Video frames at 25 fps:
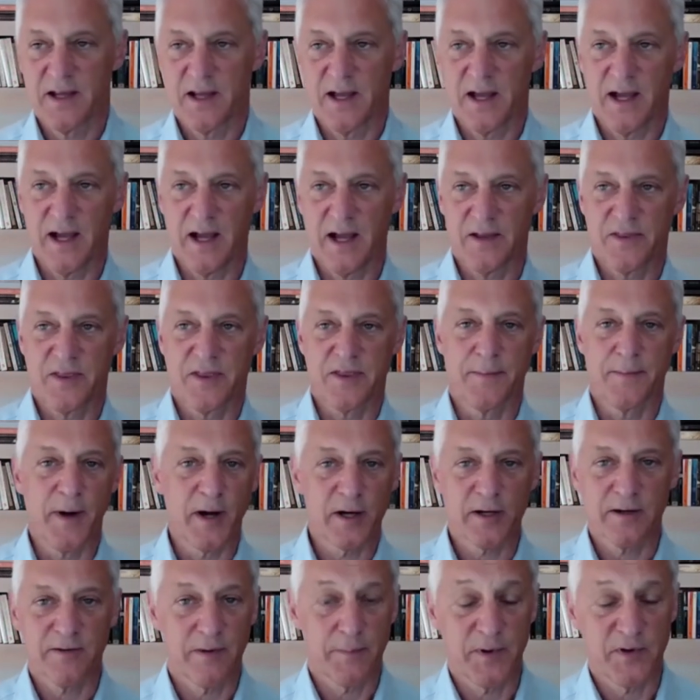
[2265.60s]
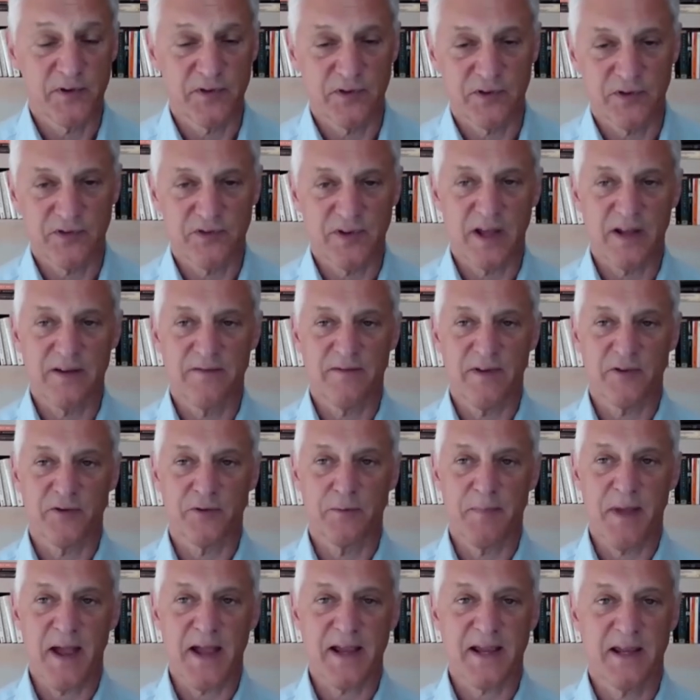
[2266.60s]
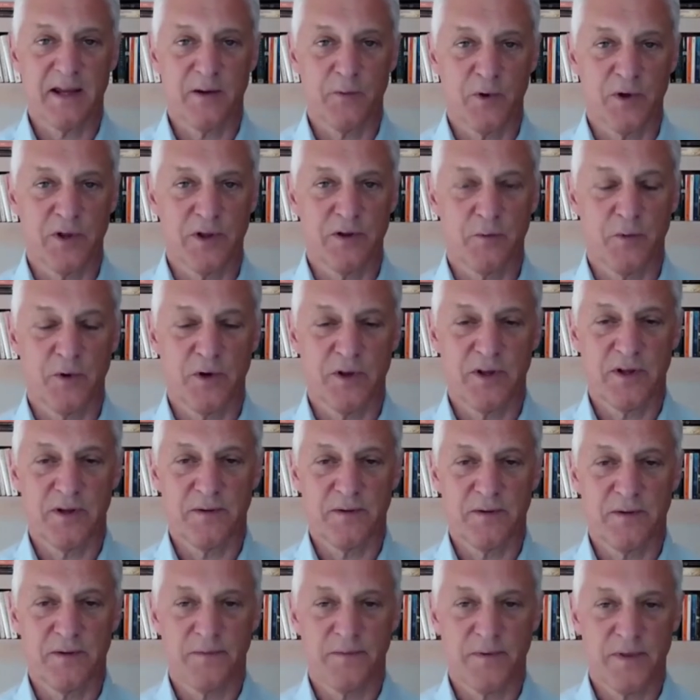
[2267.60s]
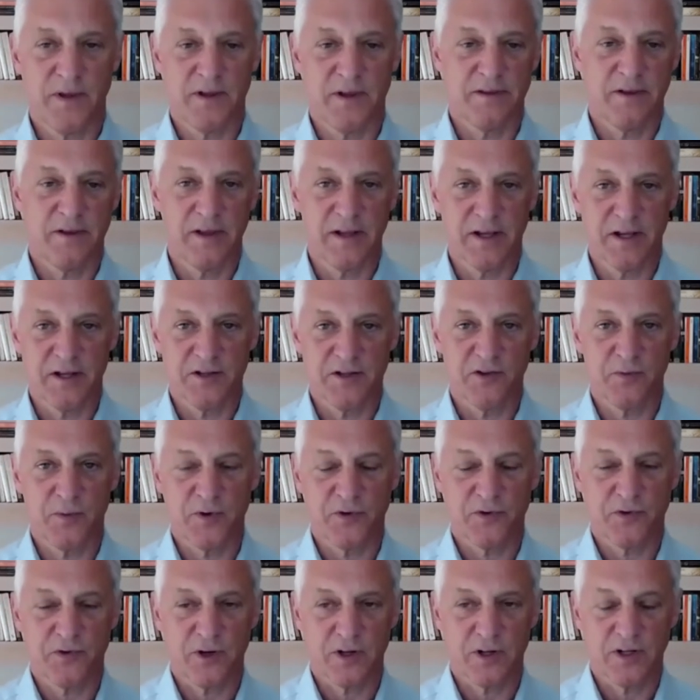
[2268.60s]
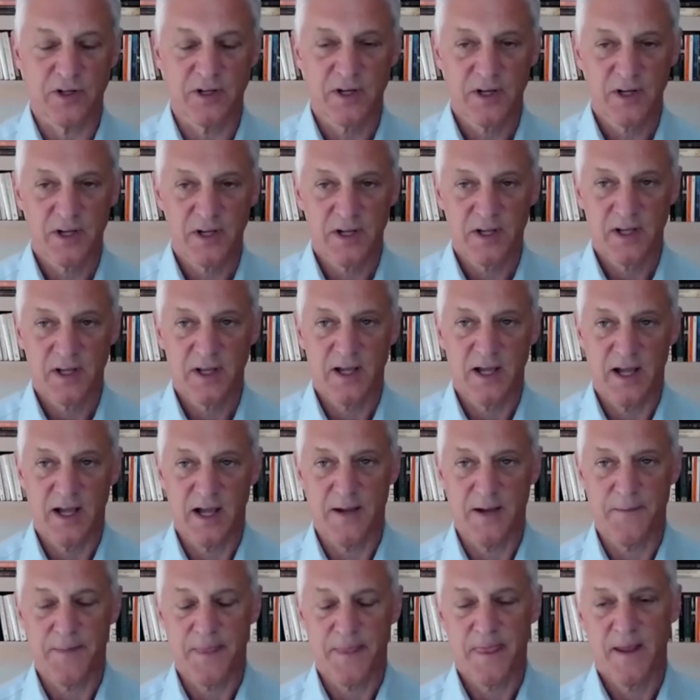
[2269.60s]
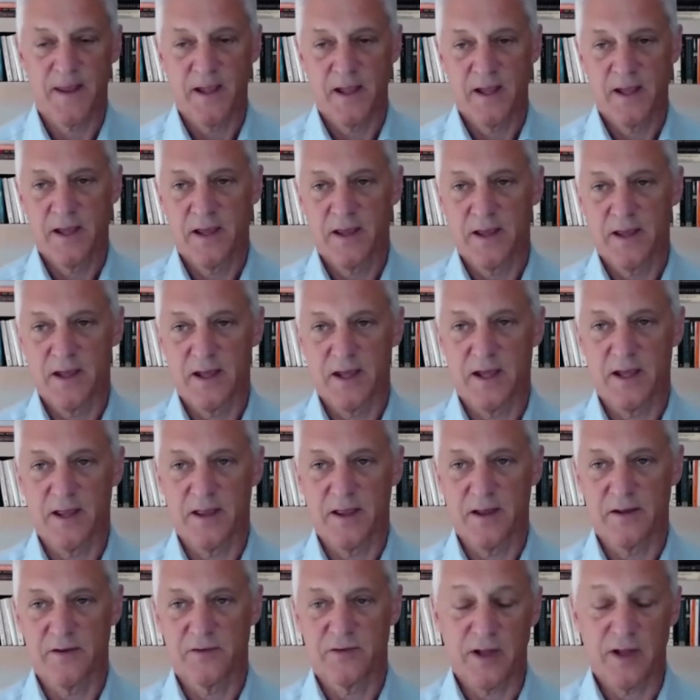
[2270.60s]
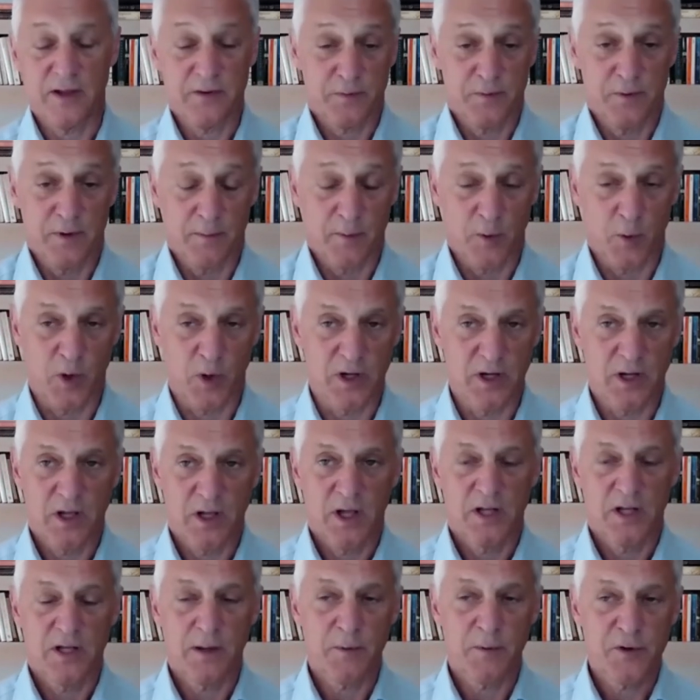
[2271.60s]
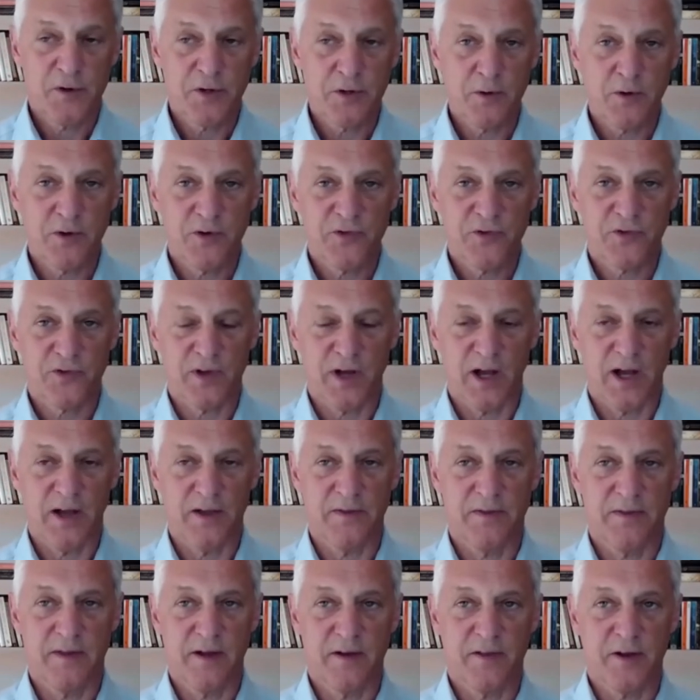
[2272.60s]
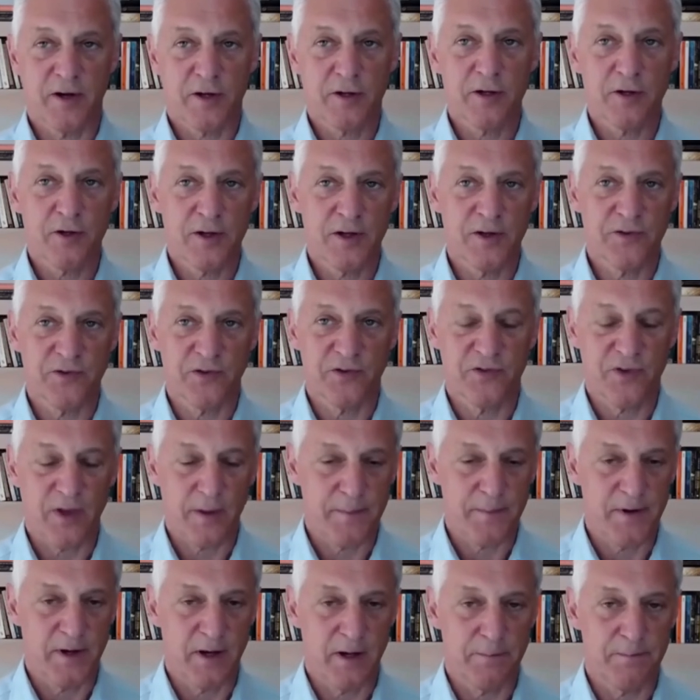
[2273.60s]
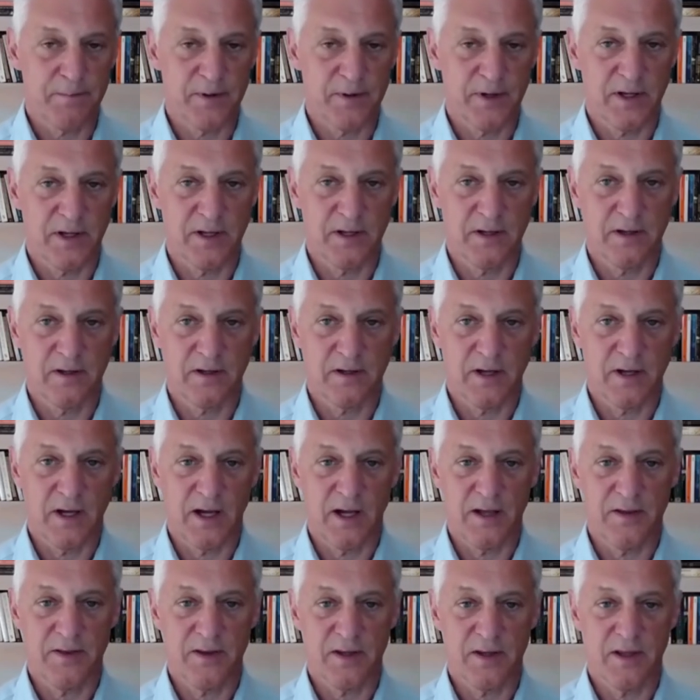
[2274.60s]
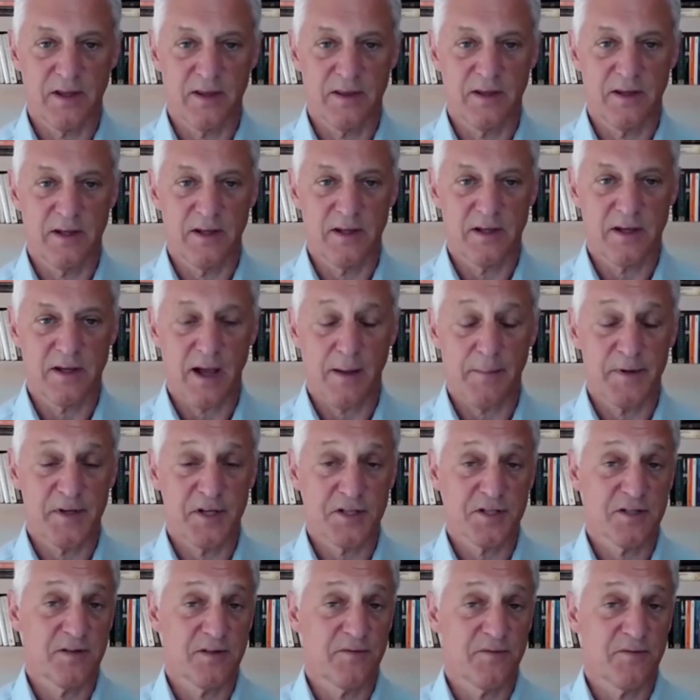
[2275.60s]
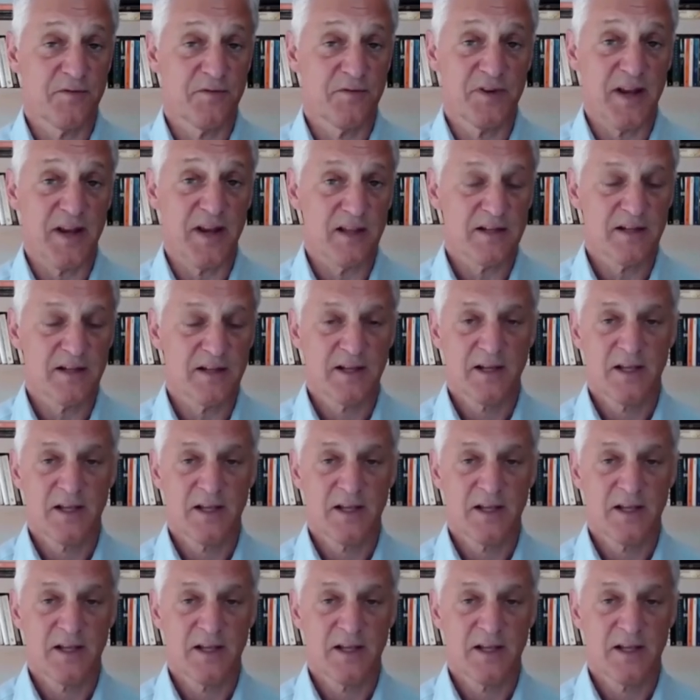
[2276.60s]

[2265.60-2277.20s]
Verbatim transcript: uh, the bulk of our business is not investment banking, where the where the the, the linkage is much stronger. Um, so that's number one. Number two is uh, there, there clearly is a stepping up in uh, in the in the competition for talent.